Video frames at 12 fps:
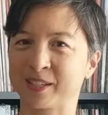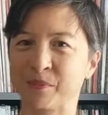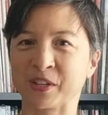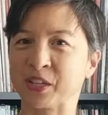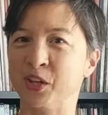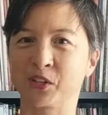
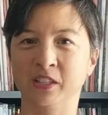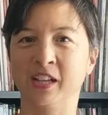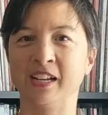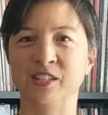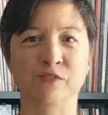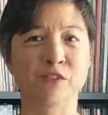something along the
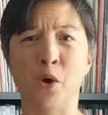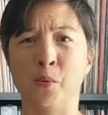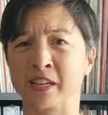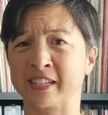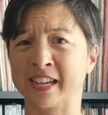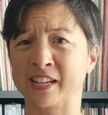lines of not
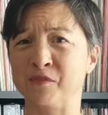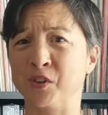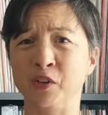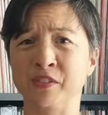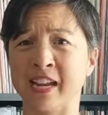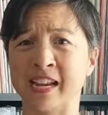wanting to get
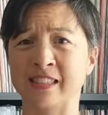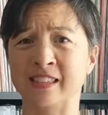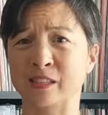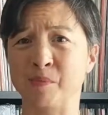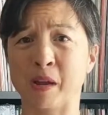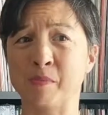involved in
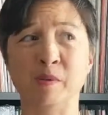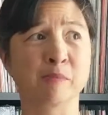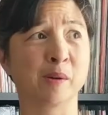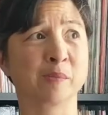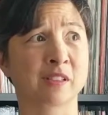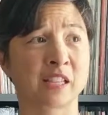anything that might be
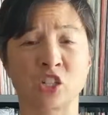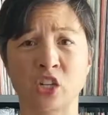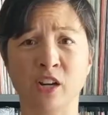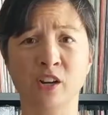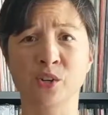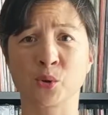publicly
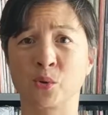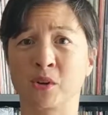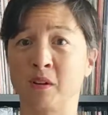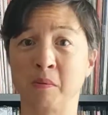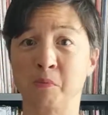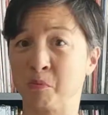shared
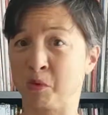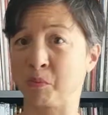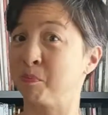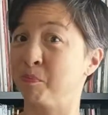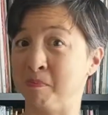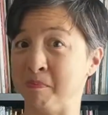or would
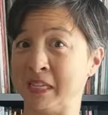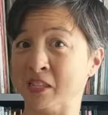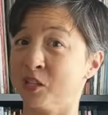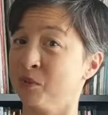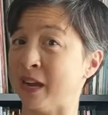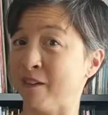mean
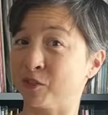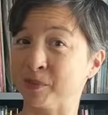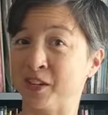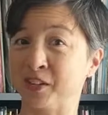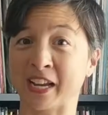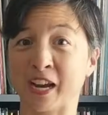that you'd have to
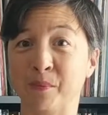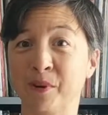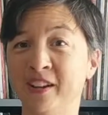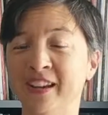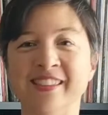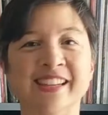be on
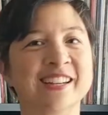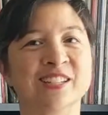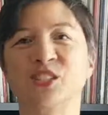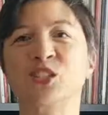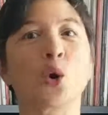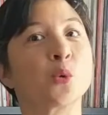camera, and that
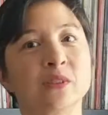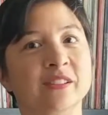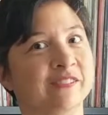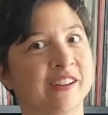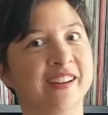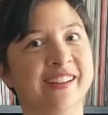is
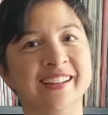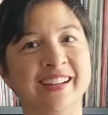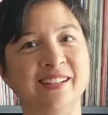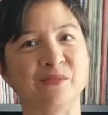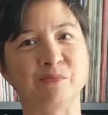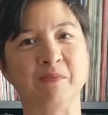totally fine. I
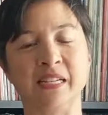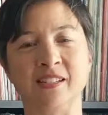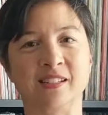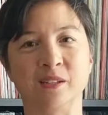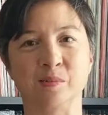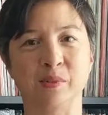didn't mean
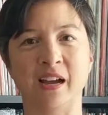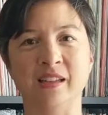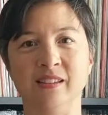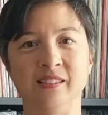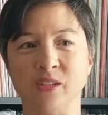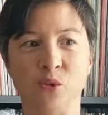to imply
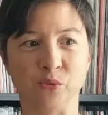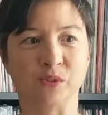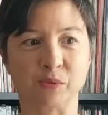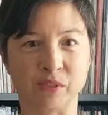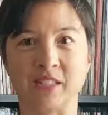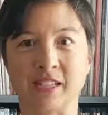that the
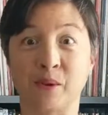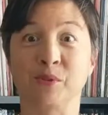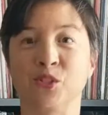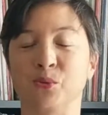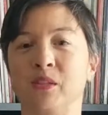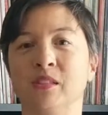only reason I
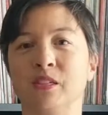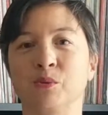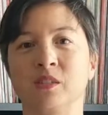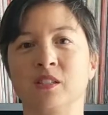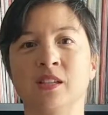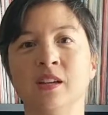was doing this
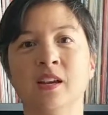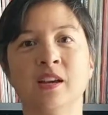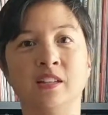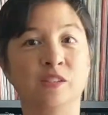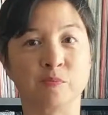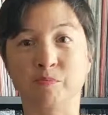was
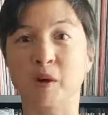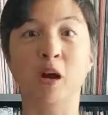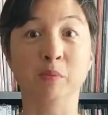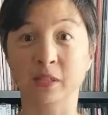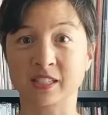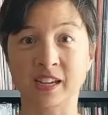to
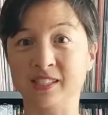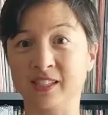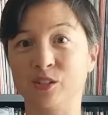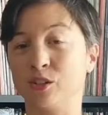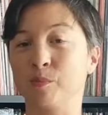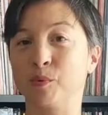publicize
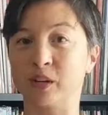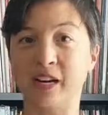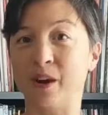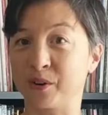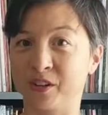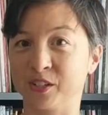it or to put it
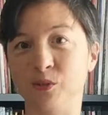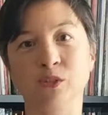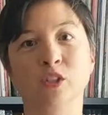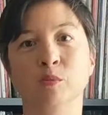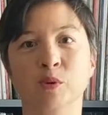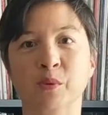out on
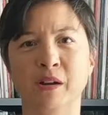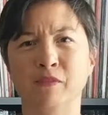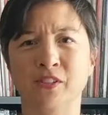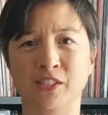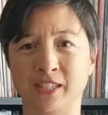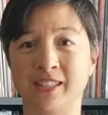YouTube or whatever.
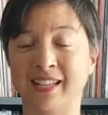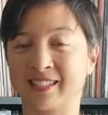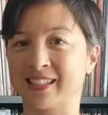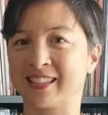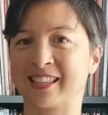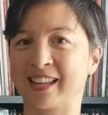It's just that's
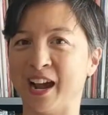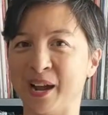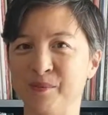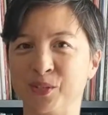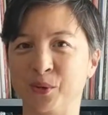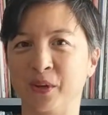the thing that
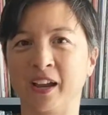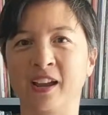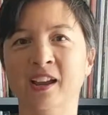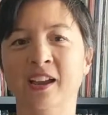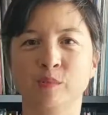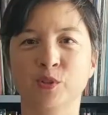I'm doing.
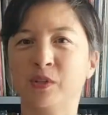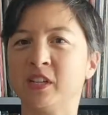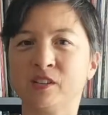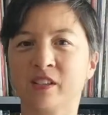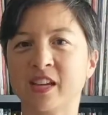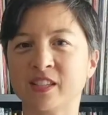Between
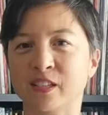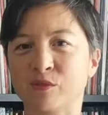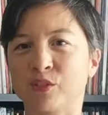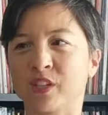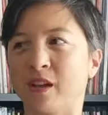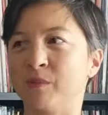hearing that
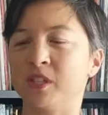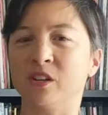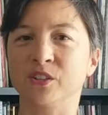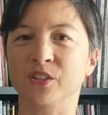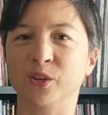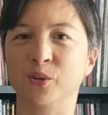several times and
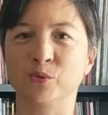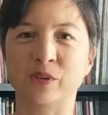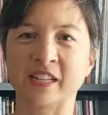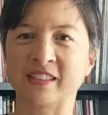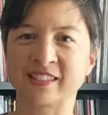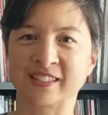also
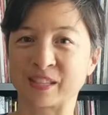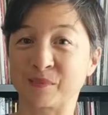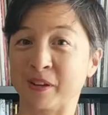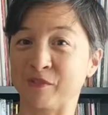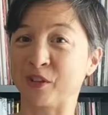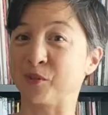reading this thing that
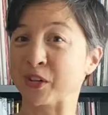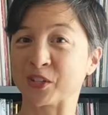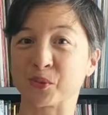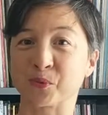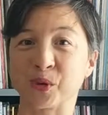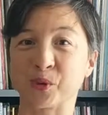my friend
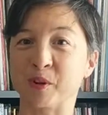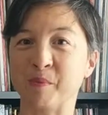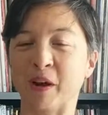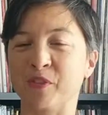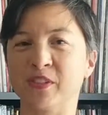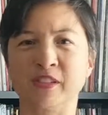Rachel wrote
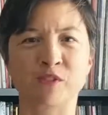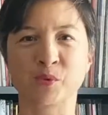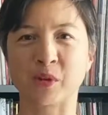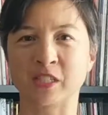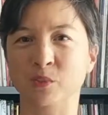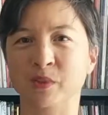about the
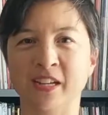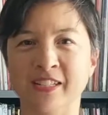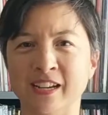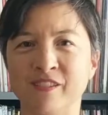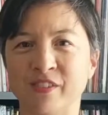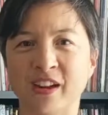different ways that we
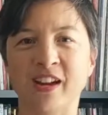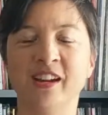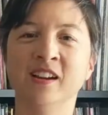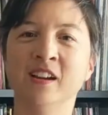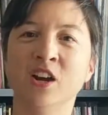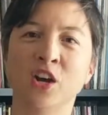
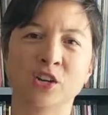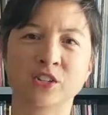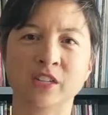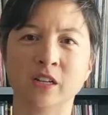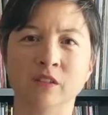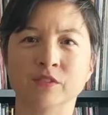identify
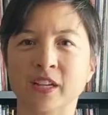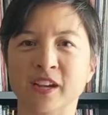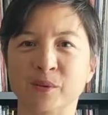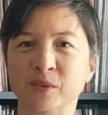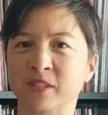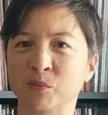ourselves,
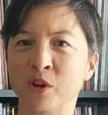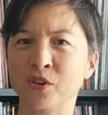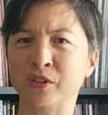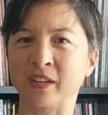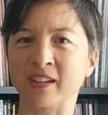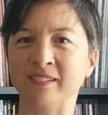I was
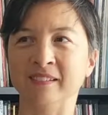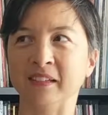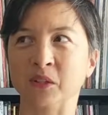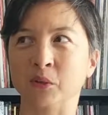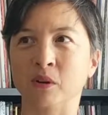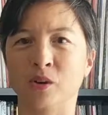wondering,
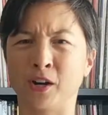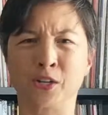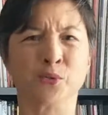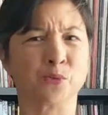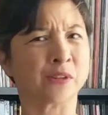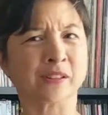are
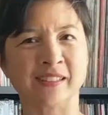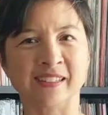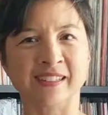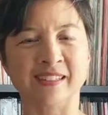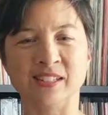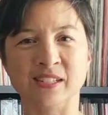you
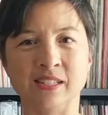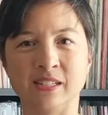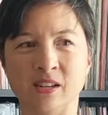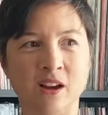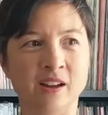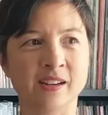really
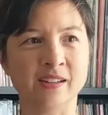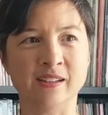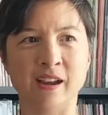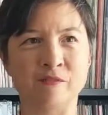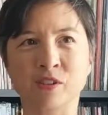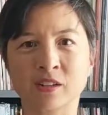not
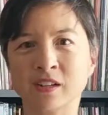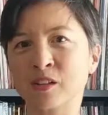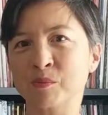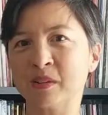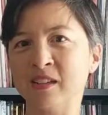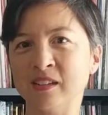ever
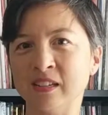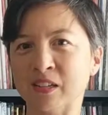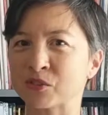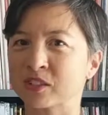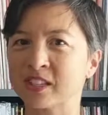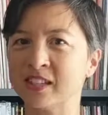gonna be
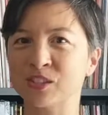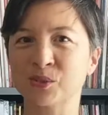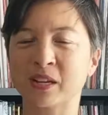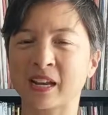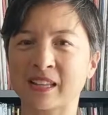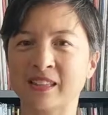interested in
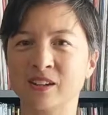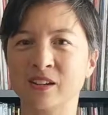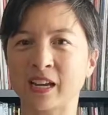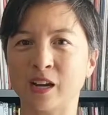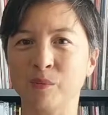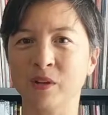doing anything
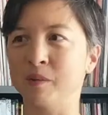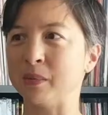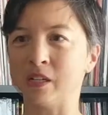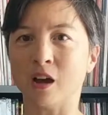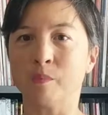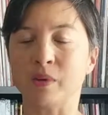on camera? I
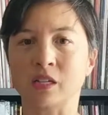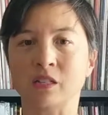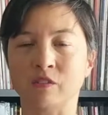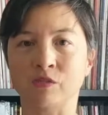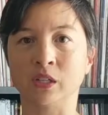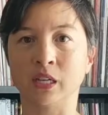mean, not because
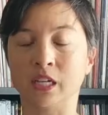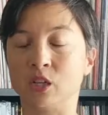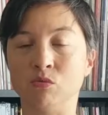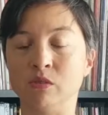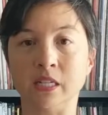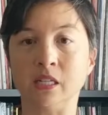I feel like
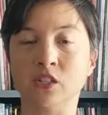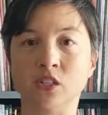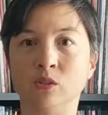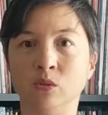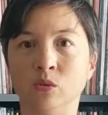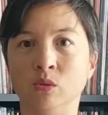you need
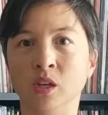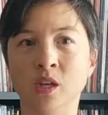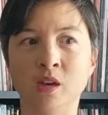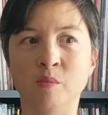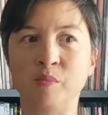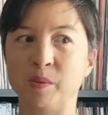to
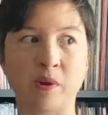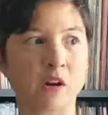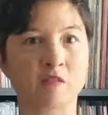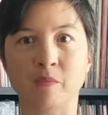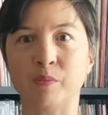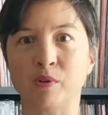be
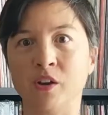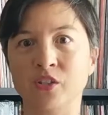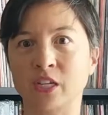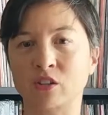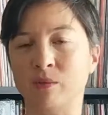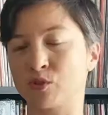part of my
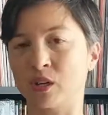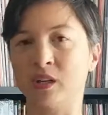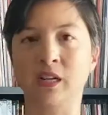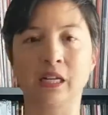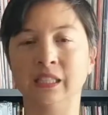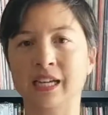project or I'm trying
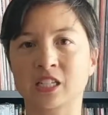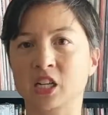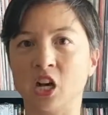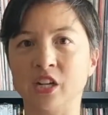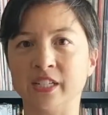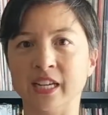to collect
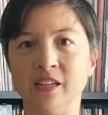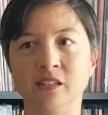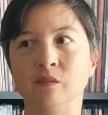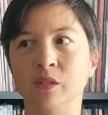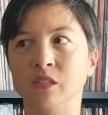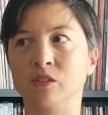content.
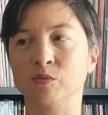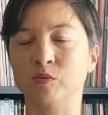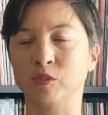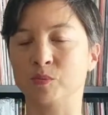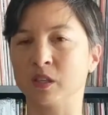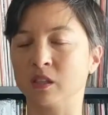I mean,
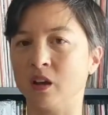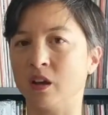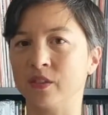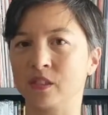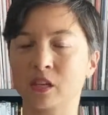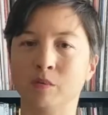there's been a
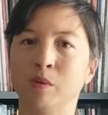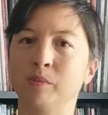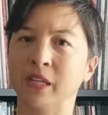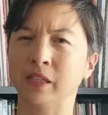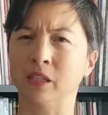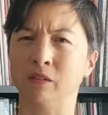lot that's come up
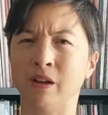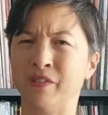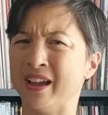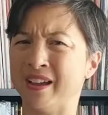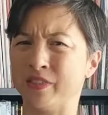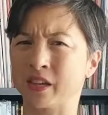lately around
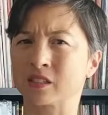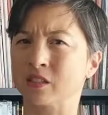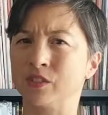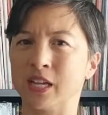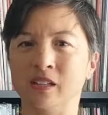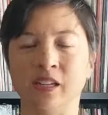the ethics
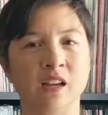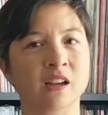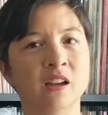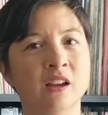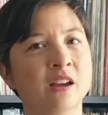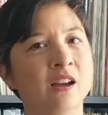of telling
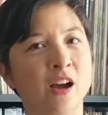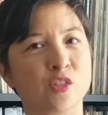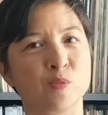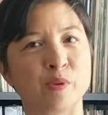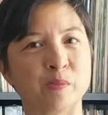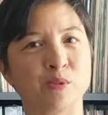
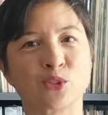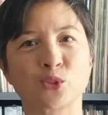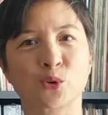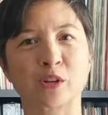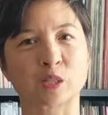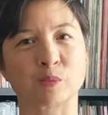other people's
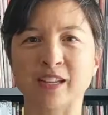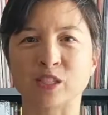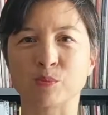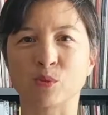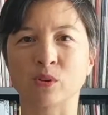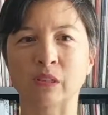stories, but
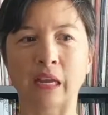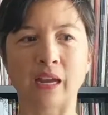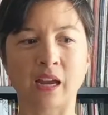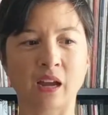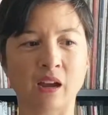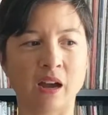it's more
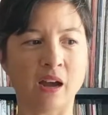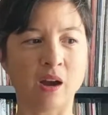like,